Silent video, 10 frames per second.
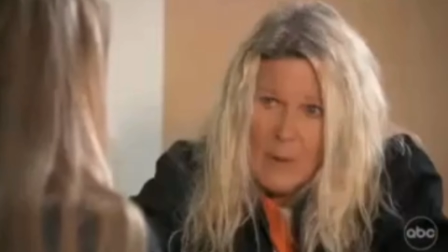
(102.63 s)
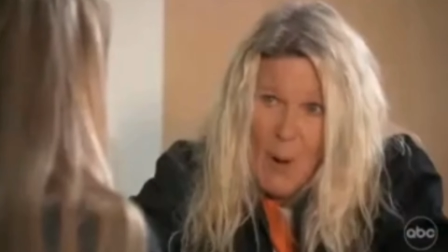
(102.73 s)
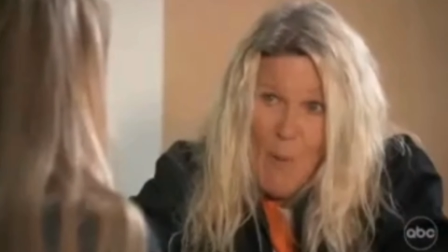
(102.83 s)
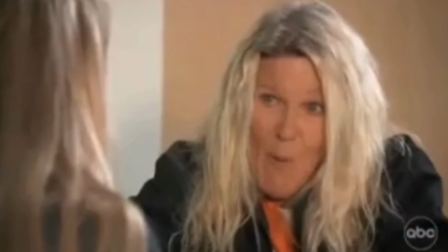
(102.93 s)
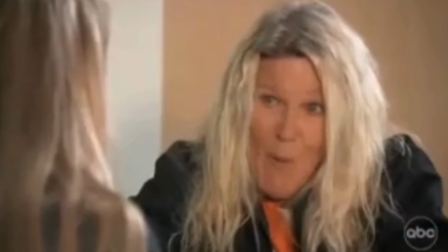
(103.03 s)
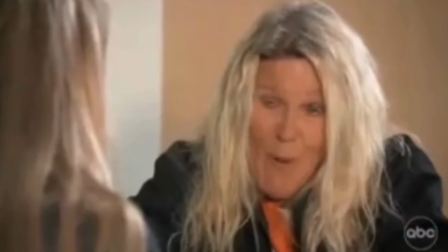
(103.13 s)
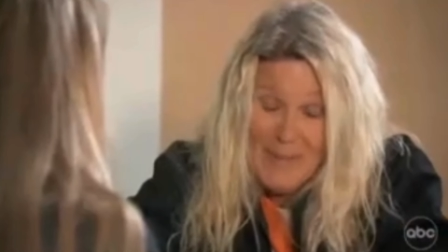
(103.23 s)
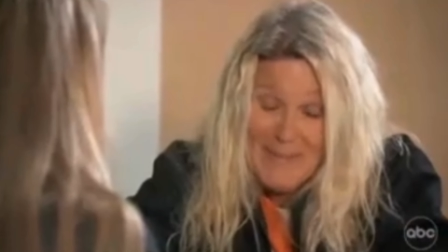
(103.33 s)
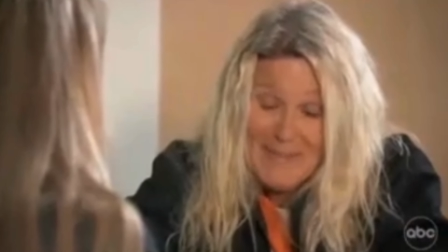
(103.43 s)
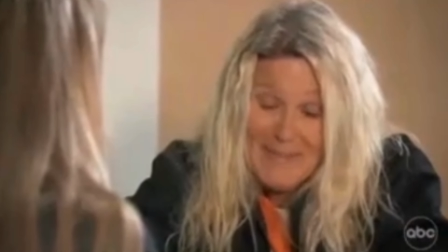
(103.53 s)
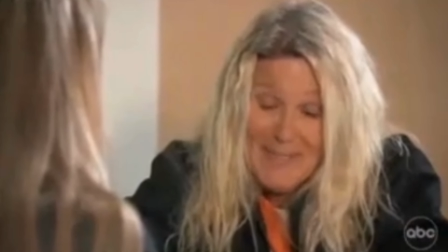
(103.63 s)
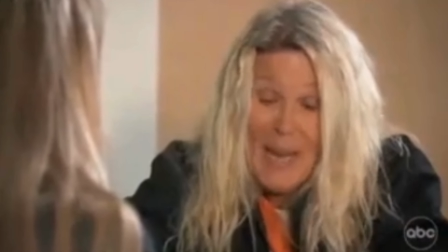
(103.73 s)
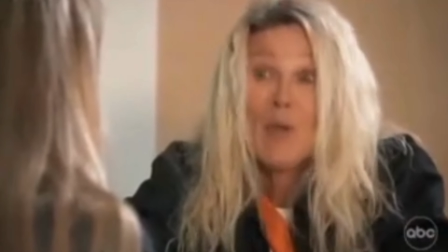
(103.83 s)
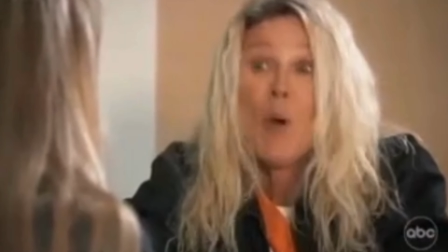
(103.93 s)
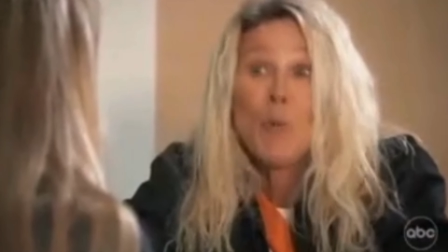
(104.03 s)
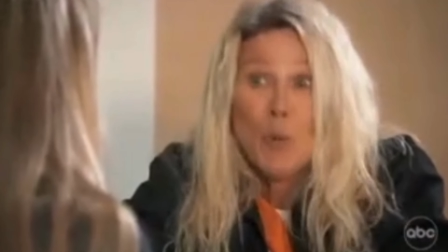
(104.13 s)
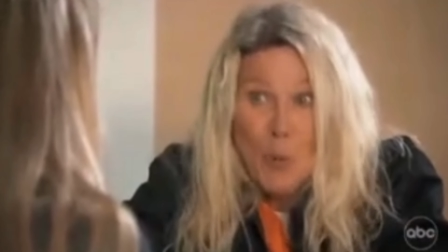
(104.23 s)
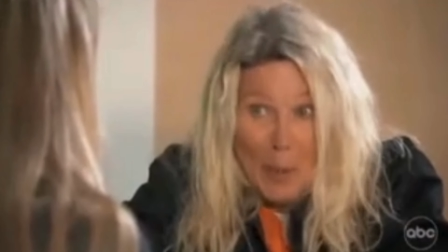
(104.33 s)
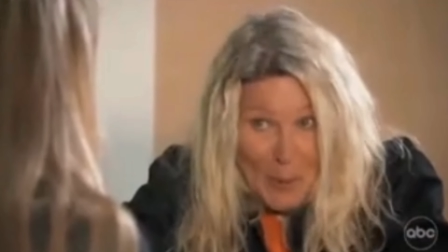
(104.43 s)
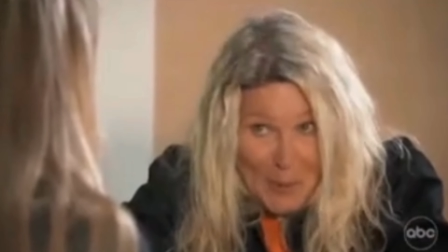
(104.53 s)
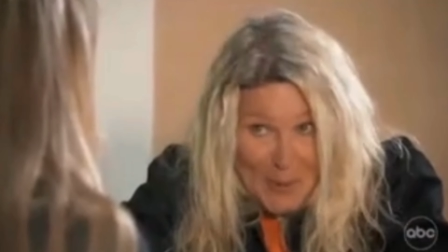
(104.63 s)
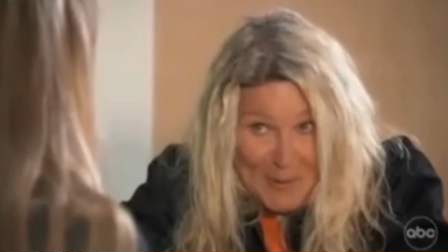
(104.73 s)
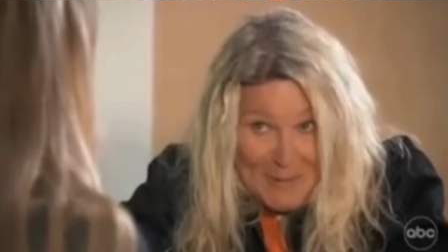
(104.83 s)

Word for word: Oh, I know you will.